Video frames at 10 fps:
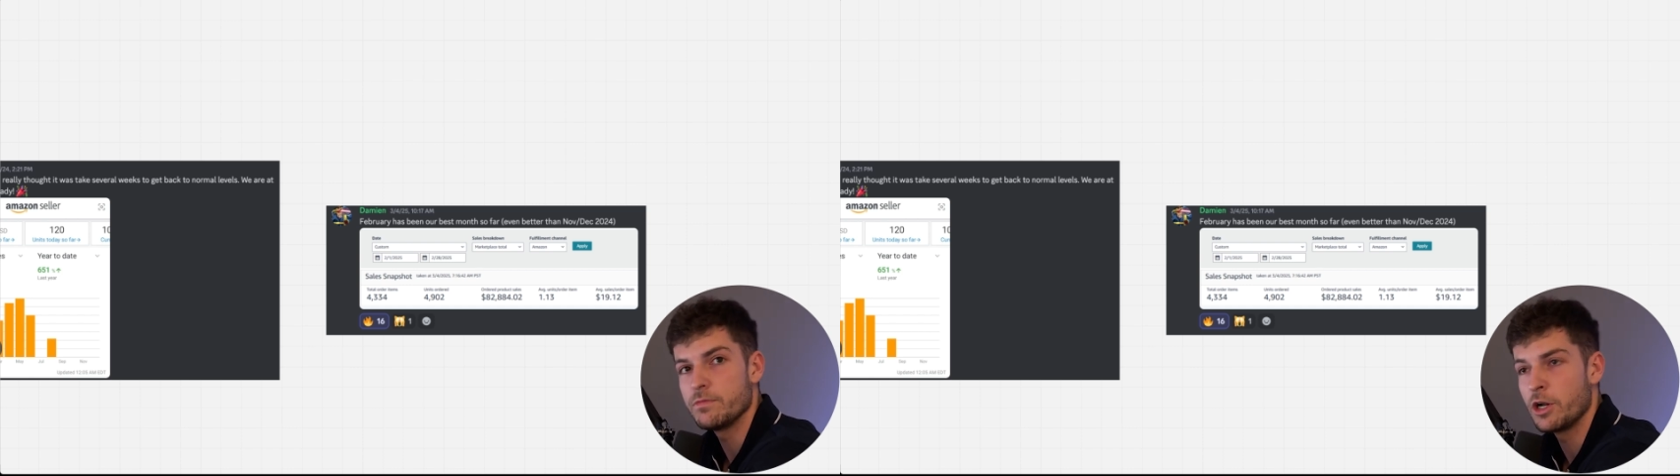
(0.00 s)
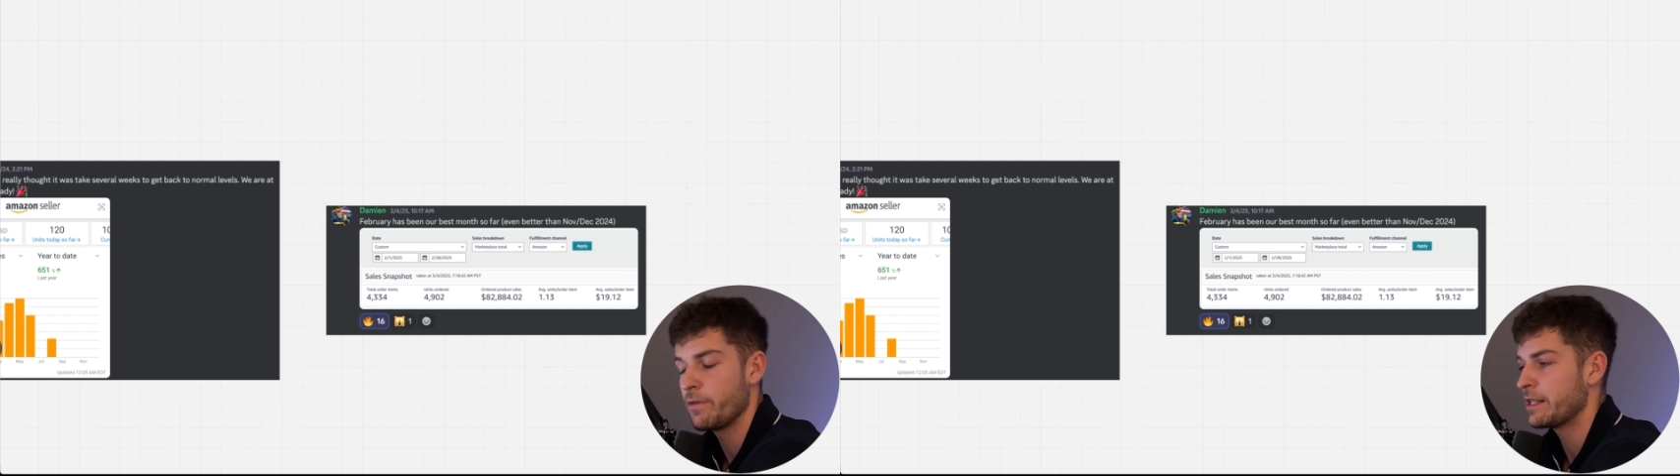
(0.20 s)

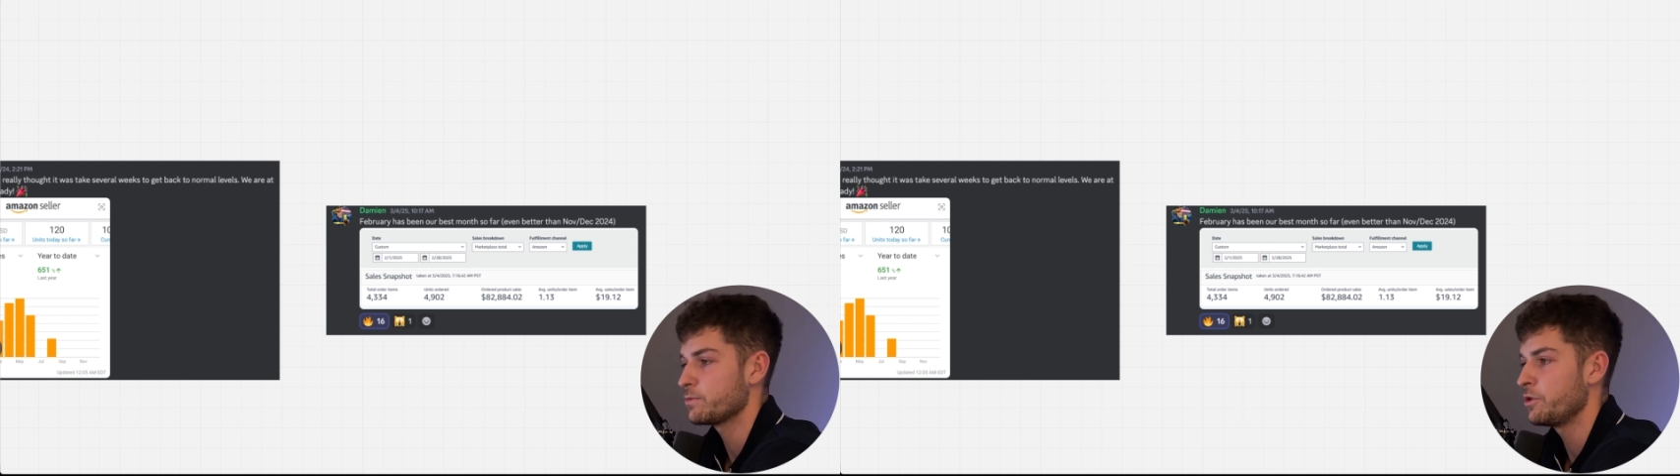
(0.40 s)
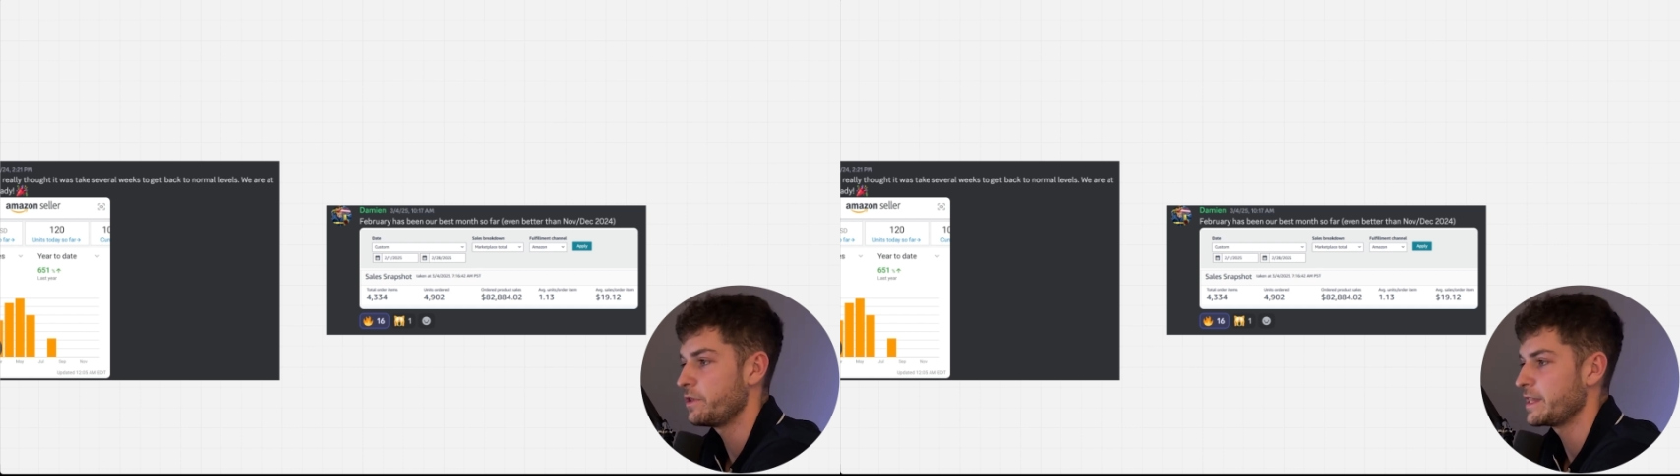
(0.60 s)
That's
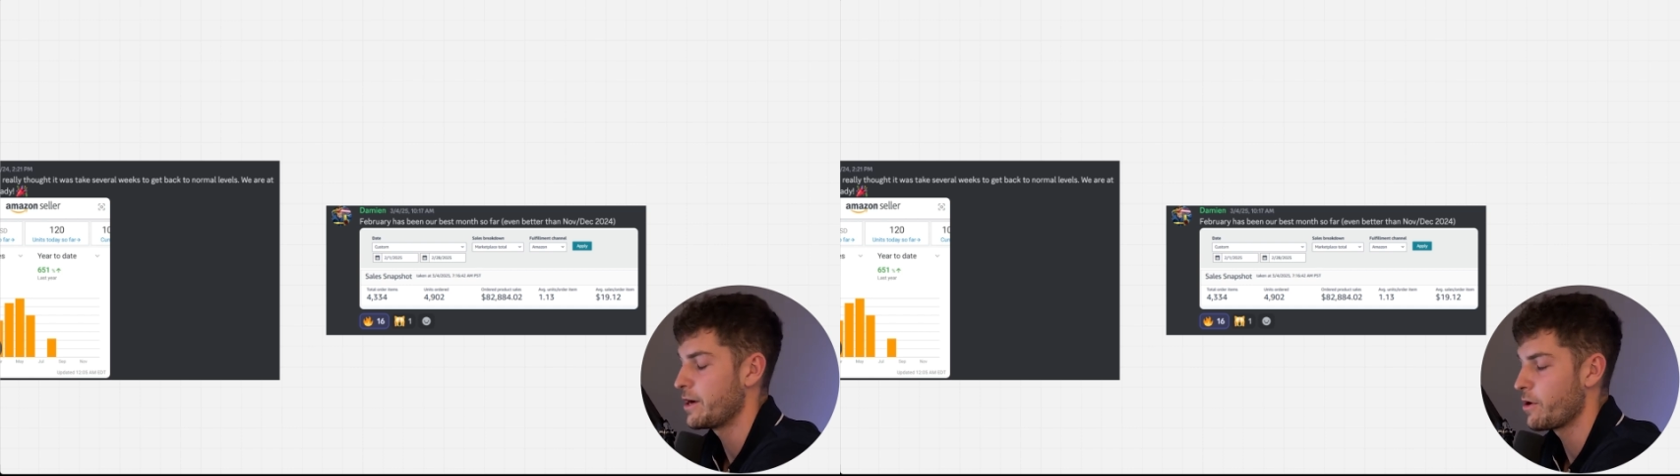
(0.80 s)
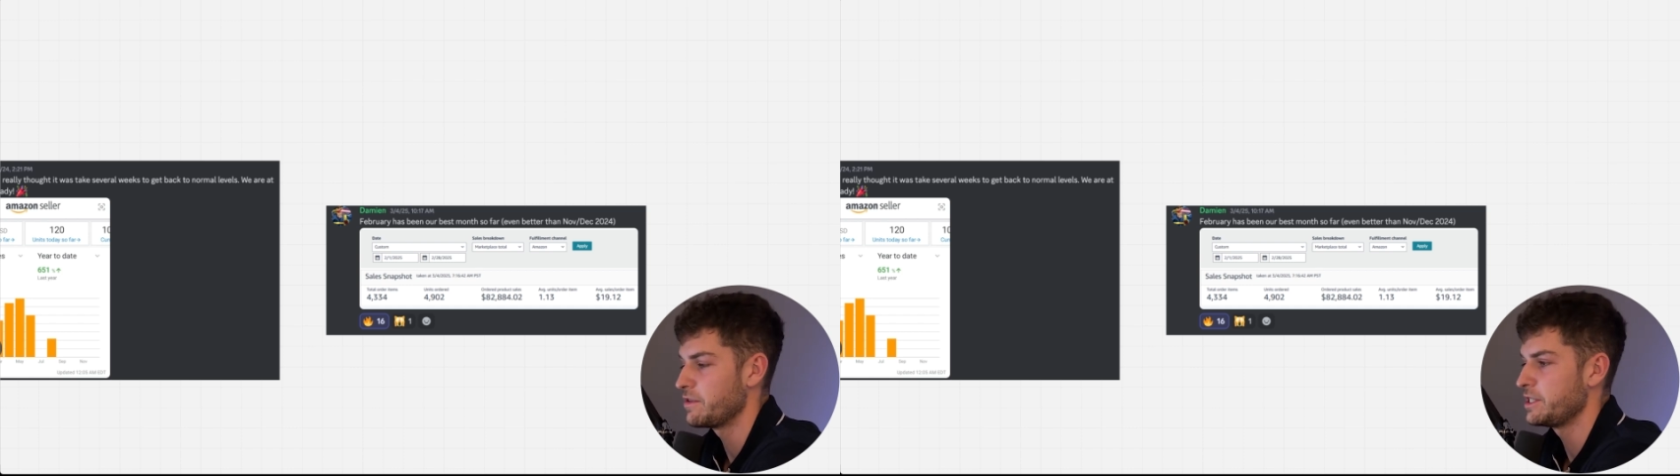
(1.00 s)
one thing that
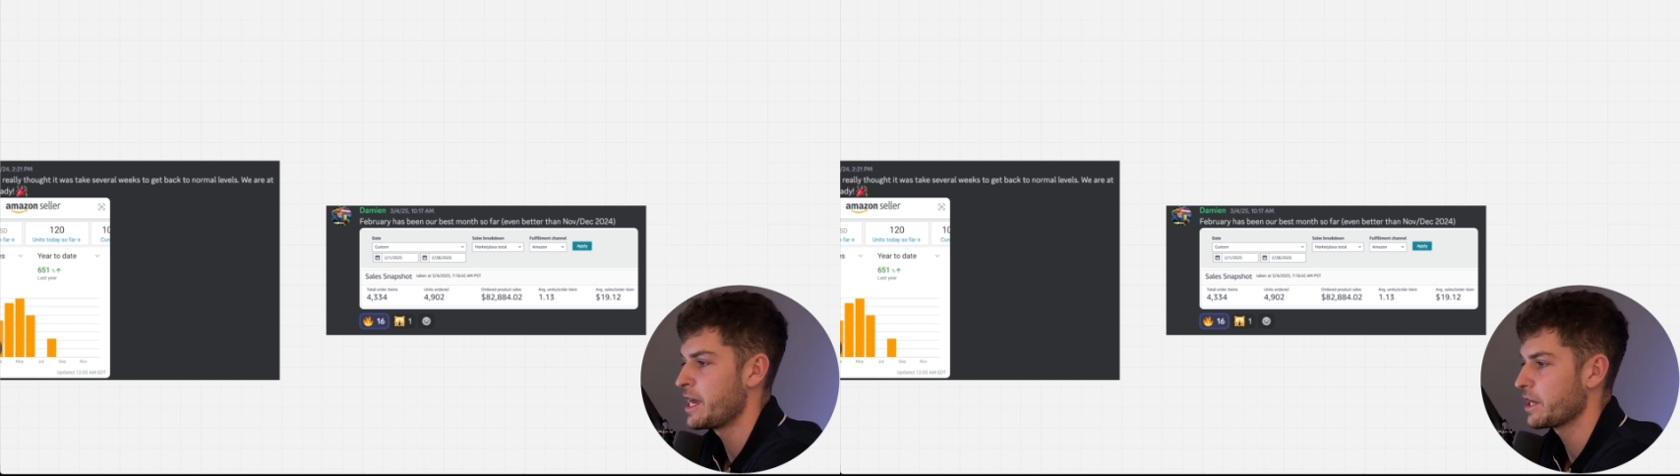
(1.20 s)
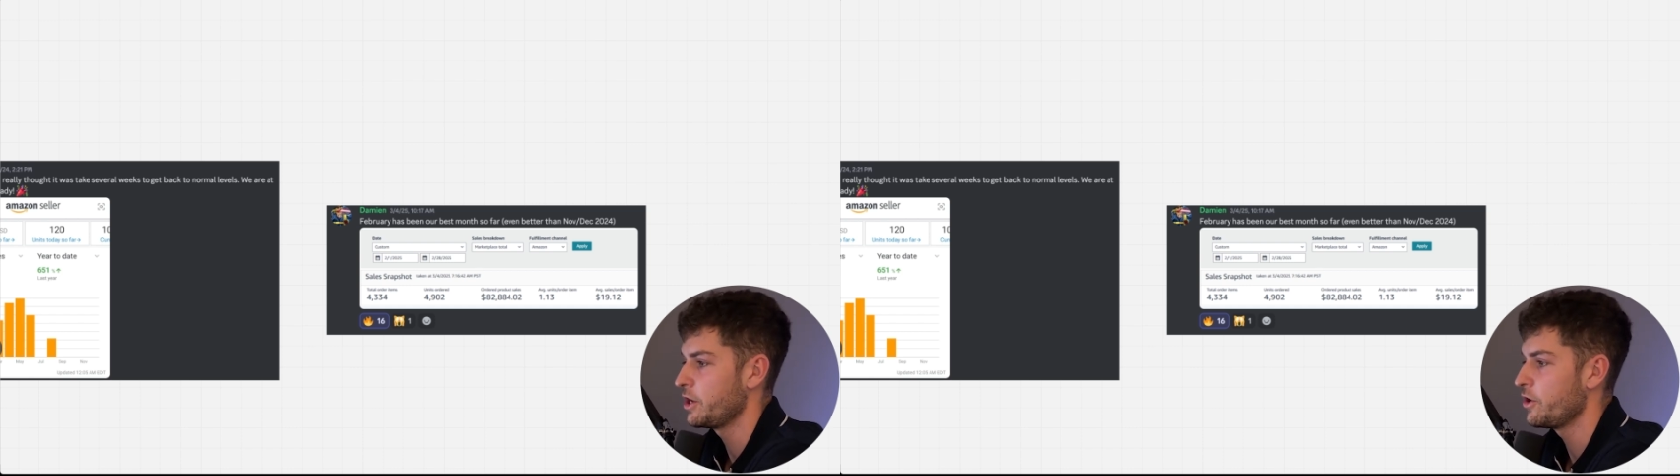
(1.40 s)
we're obviously
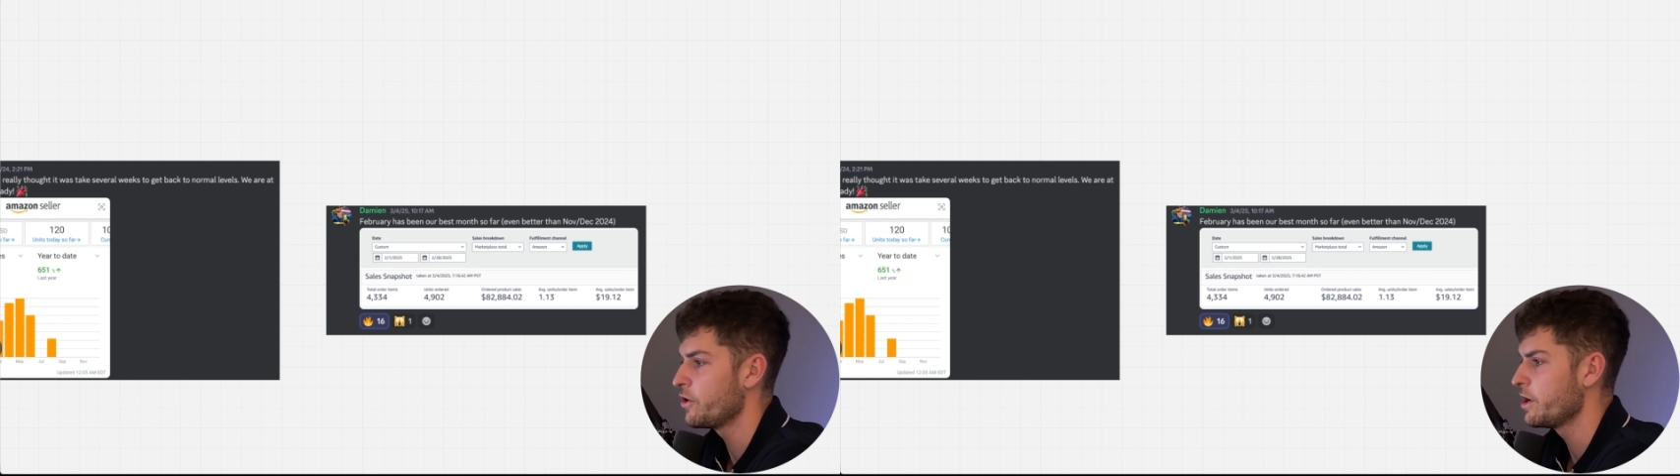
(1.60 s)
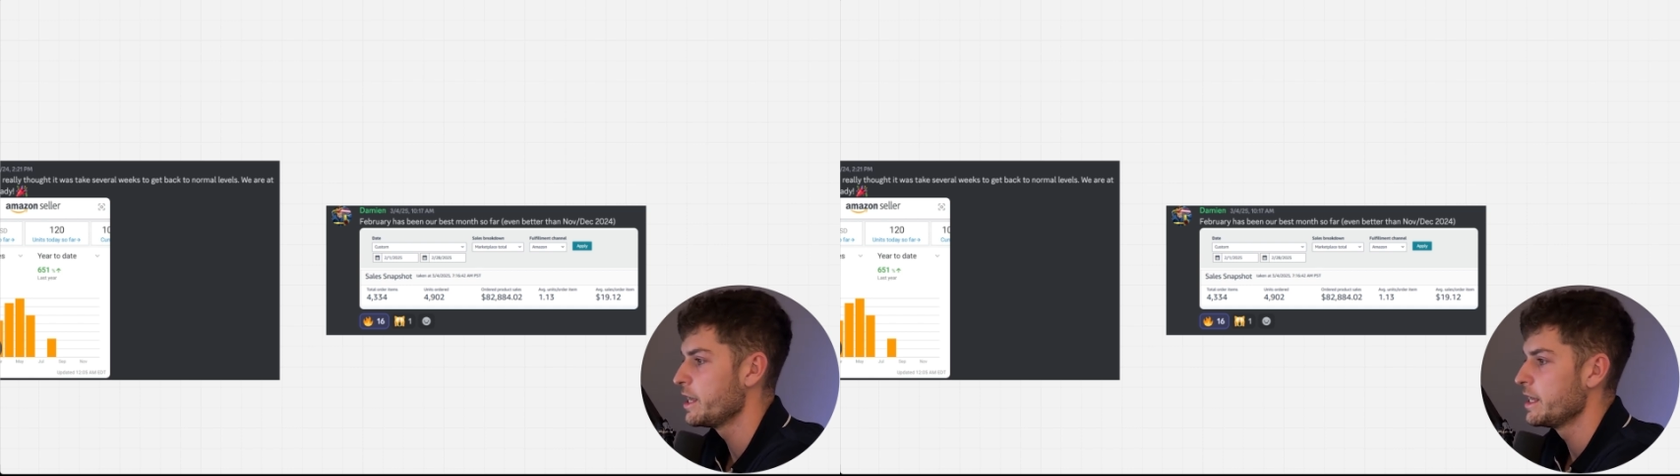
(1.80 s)
not going to do.